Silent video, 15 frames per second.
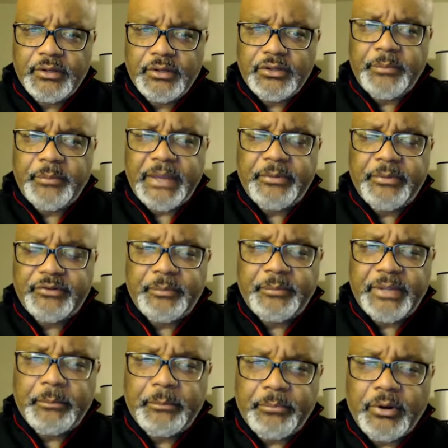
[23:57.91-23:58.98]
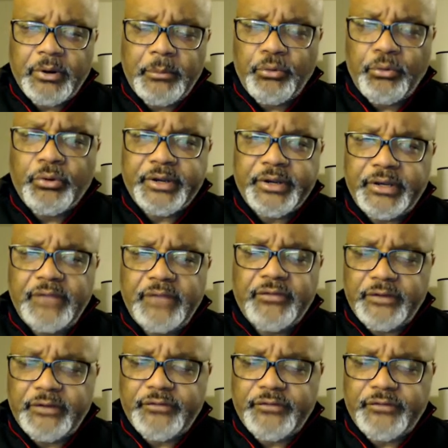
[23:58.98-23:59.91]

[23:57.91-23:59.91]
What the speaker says: Your babies are being aborted even if